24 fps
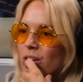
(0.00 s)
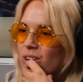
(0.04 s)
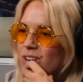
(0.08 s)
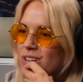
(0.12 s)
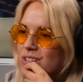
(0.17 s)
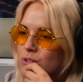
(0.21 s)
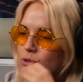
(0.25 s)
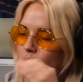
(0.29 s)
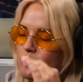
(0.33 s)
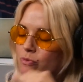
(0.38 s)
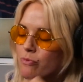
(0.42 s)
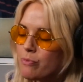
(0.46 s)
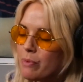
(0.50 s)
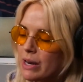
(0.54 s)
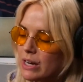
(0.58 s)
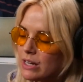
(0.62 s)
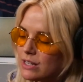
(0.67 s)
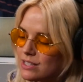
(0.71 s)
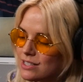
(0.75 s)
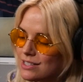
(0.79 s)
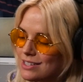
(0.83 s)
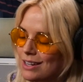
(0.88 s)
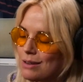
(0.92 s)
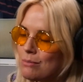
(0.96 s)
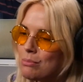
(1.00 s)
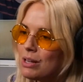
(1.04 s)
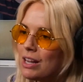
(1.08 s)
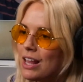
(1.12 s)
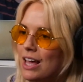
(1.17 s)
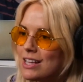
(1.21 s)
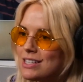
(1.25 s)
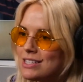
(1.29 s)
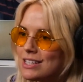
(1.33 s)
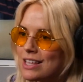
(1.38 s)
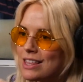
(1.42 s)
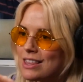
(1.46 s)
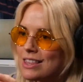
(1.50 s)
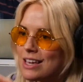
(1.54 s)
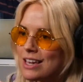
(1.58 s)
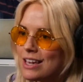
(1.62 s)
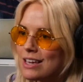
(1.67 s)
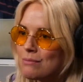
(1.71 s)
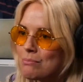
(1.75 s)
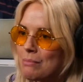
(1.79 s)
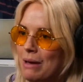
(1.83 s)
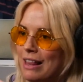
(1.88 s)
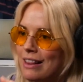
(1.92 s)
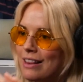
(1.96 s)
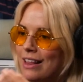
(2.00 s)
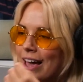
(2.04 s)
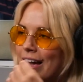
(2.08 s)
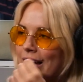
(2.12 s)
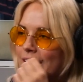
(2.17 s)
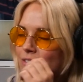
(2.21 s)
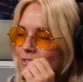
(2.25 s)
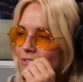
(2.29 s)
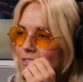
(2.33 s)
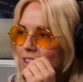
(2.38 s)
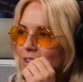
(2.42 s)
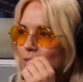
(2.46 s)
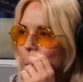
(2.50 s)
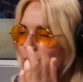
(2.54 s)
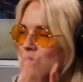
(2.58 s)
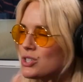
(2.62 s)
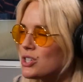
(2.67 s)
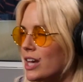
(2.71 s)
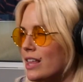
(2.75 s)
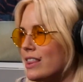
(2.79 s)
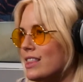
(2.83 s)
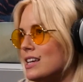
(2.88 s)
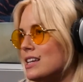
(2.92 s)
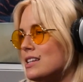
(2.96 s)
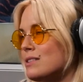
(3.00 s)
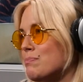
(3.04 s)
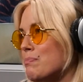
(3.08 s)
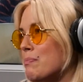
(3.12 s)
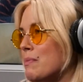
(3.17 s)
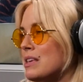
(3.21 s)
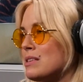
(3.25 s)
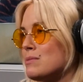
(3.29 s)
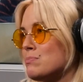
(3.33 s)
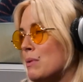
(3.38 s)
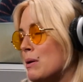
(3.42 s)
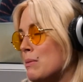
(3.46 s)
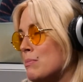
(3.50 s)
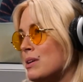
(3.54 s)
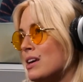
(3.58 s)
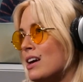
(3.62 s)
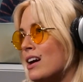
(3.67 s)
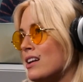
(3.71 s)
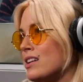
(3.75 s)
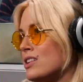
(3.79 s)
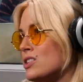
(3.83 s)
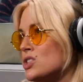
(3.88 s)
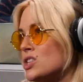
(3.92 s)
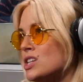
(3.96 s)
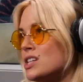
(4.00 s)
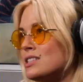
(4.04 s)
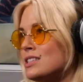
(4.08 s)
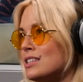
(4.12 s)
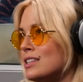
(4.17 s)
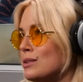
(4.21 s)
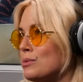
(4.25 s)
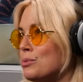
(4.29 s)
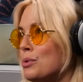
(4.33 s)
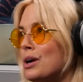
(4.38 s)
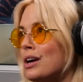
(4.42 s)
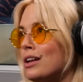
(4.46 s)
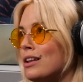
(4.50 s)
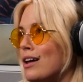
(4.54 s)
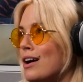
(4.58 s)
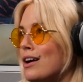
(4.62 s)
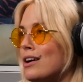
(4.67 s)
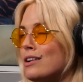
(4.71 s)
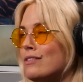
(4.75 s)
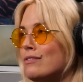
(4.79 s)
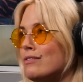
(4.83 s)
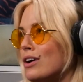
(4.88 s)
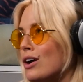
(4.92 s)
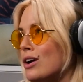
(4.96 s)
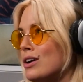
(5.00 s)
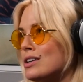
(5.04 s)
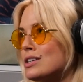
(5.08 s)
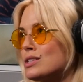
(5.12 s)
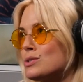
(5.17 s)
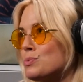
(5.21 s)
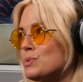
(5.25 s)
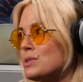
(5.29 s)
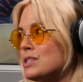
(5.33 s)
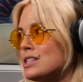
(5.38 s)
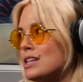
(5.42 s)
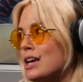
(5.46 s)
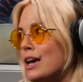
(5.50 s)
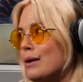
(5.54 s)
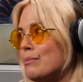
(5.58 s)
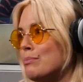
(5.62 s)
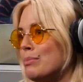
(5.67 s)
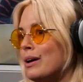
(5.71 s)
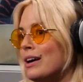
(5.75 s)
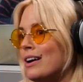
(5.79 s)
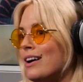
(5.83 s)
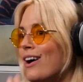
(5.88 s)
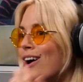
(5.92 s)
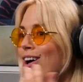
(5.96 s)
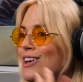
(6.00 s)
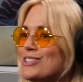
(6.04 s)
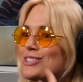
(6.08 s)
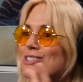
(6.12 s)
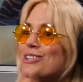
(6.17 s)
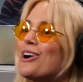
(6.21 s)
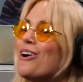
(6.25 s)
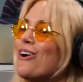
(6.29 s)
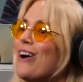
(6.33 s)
or has sort of been a stabilizing thing in my life, and which I think it is maybe kind of cheesy and what a lot of artists would say, but also